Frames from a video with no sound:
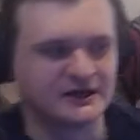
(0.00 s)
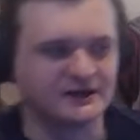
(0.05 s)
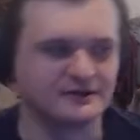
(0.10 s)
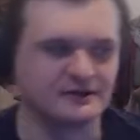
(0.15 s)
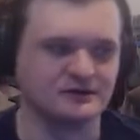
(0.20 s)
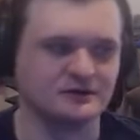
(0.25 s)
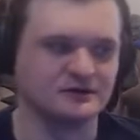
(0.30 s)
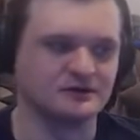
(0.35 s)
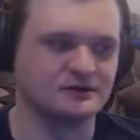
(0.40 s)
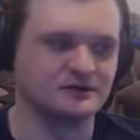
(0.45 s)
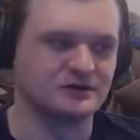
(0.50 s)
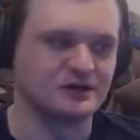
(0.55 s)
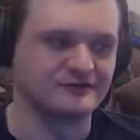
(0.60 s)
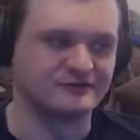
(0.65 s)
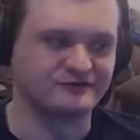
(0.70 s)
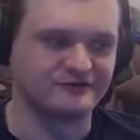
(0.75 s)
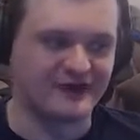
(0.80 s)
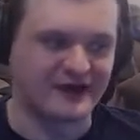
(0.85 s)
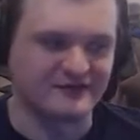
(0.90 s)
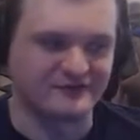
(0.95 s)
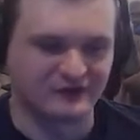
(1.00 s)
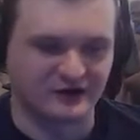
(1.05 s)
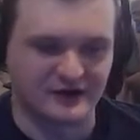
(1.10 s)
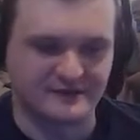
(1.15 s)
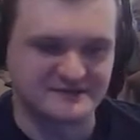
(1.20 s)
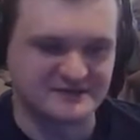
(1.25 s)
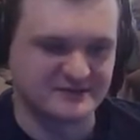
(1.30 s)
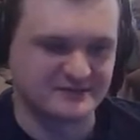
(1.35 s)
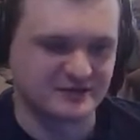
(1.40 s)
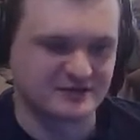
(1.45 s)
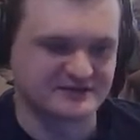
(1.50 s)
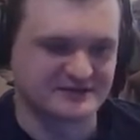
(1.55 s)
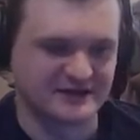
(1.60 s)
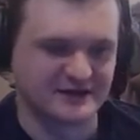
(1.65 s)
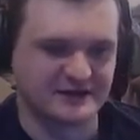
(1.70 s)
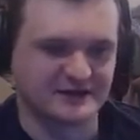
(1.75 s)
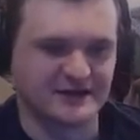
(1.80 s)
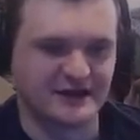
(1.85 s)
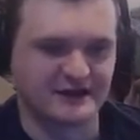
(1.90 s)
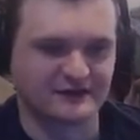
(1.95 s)
You have 5 frames to press
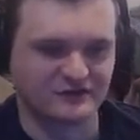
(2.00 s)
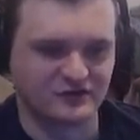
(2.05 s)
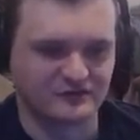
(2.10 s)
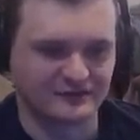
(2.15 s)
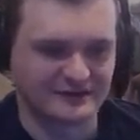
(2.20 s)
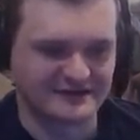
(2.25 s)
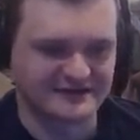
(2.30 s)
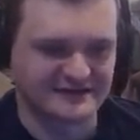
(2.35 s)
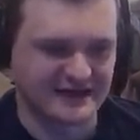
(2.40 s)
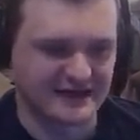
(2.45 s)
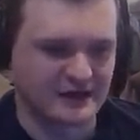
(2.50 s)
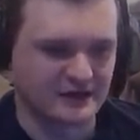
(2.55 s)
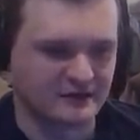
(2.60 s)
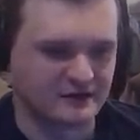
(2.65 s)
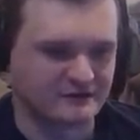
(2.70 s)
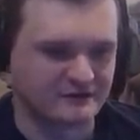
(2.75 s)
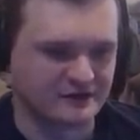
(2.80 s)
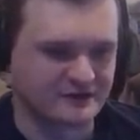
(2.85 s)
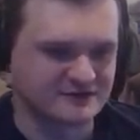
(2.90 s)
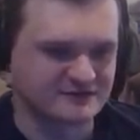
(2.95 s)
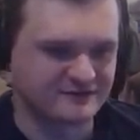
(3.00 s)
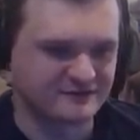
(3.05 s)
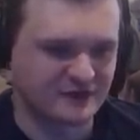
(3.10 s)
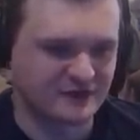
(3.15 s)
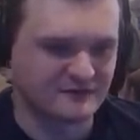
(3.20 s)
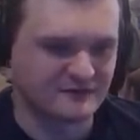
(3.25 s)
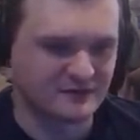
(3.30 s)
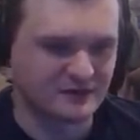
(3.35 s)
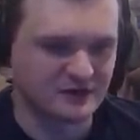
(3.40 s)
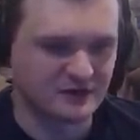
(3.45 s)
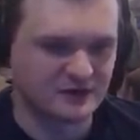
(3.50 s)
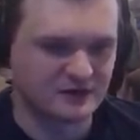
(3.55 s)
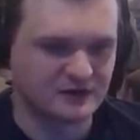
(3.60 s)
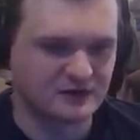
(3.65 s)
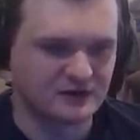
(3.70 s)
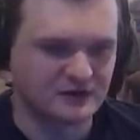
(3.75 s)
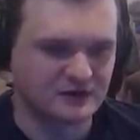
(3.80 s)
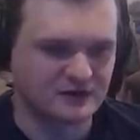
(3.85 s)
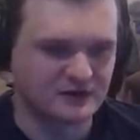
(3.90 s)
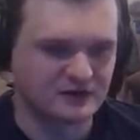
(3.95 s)
A, and if you press A on the first frame,
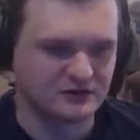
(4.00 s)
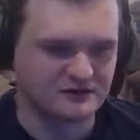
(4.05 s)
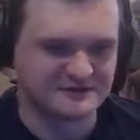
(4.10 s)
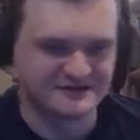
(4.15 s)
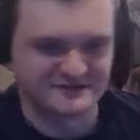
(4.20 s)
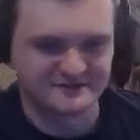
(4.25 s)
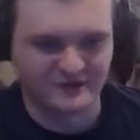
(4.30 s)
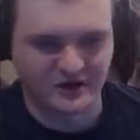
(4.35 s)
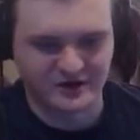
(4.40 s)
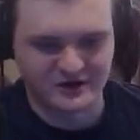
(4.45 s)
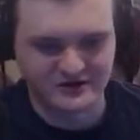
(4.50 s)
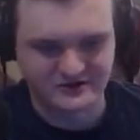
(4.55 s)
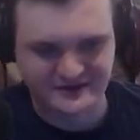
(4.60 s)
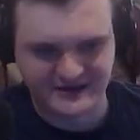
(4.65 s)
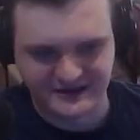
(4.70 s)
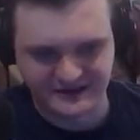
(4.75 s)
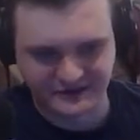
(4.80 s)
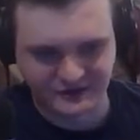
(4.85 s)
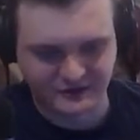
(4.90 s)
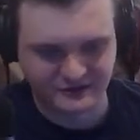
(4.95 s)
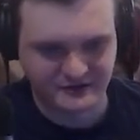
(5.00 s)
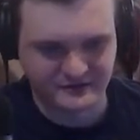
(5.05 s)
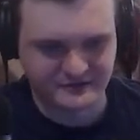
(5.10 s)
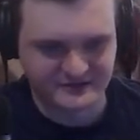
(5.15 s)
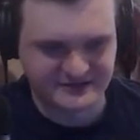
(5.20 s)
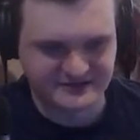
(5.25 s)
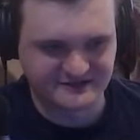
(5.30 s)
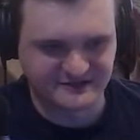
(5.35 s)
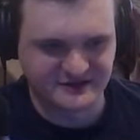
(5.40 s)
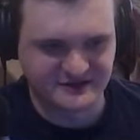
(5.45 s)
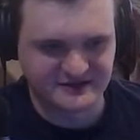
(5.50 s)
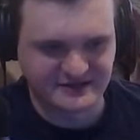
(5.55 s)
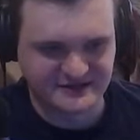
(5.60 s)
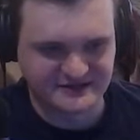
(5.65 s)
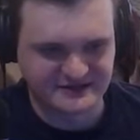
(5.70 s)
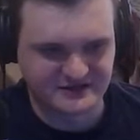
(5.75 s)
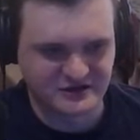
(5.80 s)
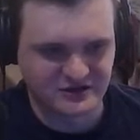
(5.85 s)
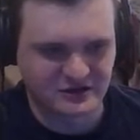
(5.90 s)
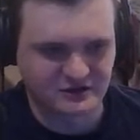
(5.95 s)
you see Mario do that little thing with his feet, and that's
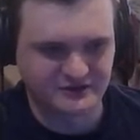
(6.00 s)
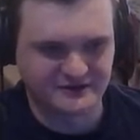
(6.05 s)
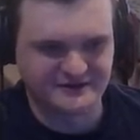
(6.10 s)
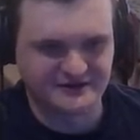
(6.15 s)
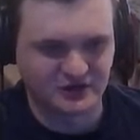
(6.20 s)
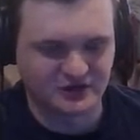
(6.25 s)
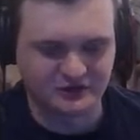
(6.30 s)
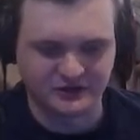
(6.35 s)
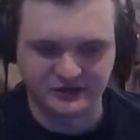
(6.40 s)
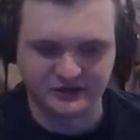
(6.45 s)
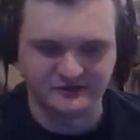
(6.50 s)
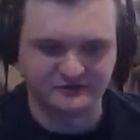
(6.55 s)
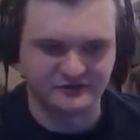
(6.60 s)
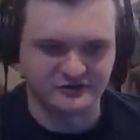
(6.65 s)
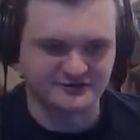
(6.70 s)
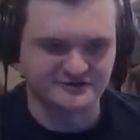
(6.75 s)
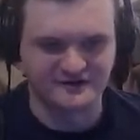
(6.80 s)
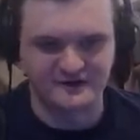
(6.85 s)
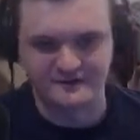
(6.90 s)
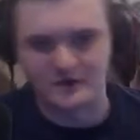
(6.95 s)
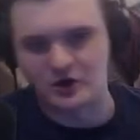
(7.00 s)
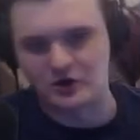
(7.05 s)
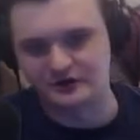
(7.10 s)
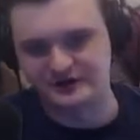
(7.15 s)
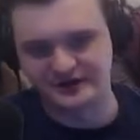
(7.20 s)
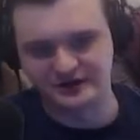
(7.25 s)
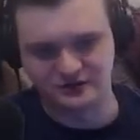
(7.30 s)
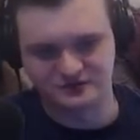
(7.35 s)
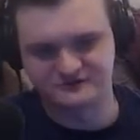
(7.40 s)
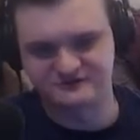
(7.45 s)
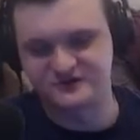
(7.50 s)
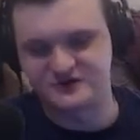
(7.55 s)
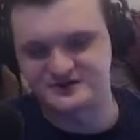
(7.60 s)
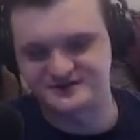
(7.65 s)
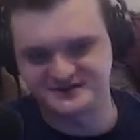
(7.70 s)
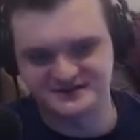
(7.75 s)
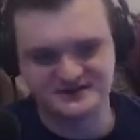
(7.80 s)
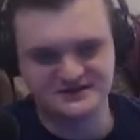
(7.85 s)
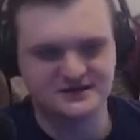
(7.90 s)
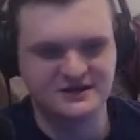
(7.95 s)
how you know. It's called a first frame wall kick, or a first
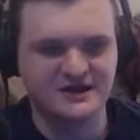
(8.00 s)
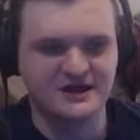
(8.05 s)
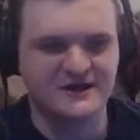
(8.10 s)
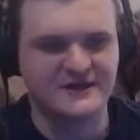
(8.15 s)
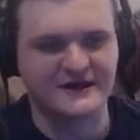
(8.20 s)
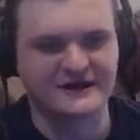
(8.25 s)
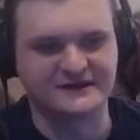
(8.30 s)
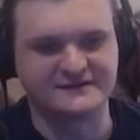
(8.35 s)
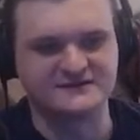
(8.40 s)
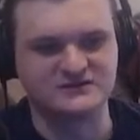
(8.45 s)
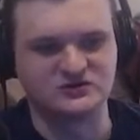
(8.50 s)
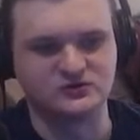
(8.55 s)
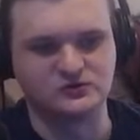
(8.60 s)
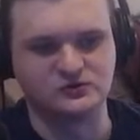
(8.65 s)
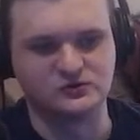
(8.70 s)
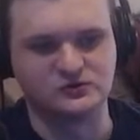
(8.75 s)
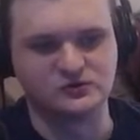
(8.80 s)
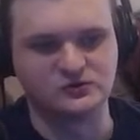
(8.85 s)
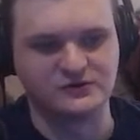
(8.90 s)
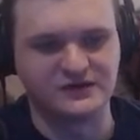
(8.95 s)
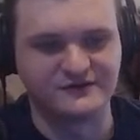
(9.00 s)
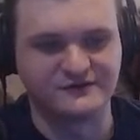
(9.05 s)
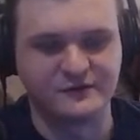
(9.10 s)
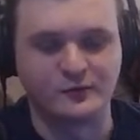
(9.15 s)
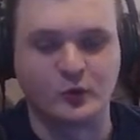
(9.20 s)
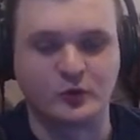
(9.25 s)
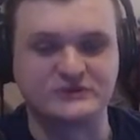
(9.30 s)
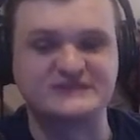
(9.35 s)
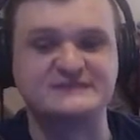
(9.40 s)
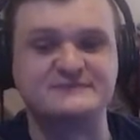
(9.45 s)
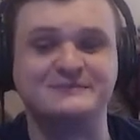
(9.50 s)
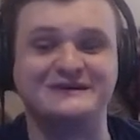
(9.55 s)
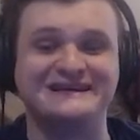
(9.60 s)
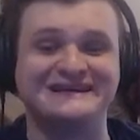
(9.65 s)
C, and that gives you even more speed.